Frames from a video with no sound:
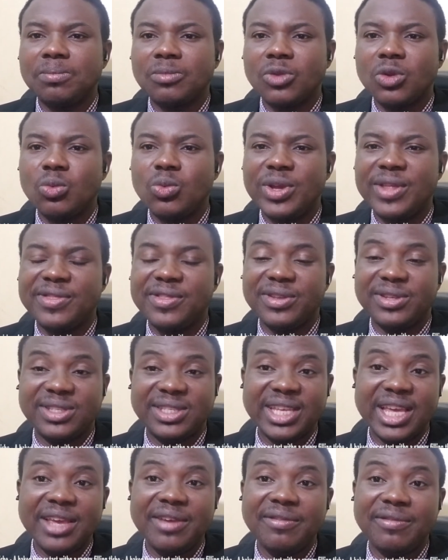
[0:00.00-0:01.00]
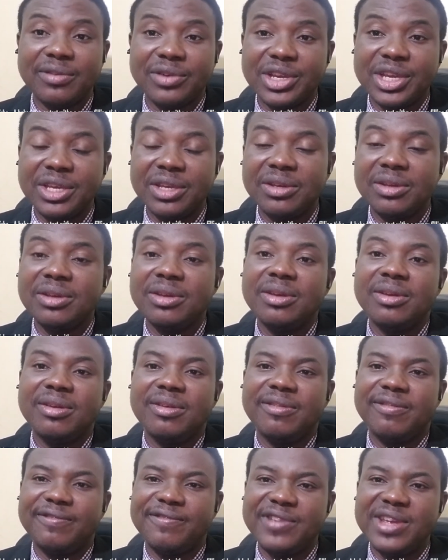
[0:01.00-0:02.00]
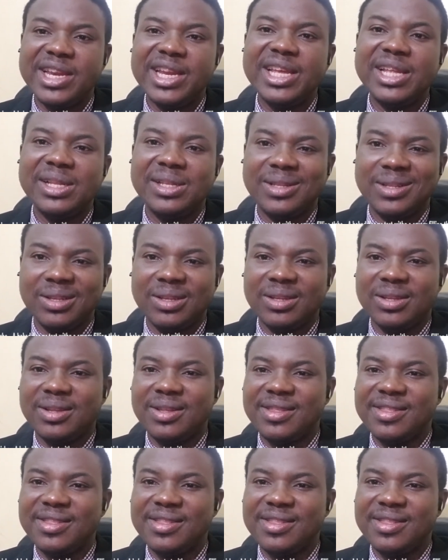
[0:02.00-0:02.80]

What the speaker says: with savory filling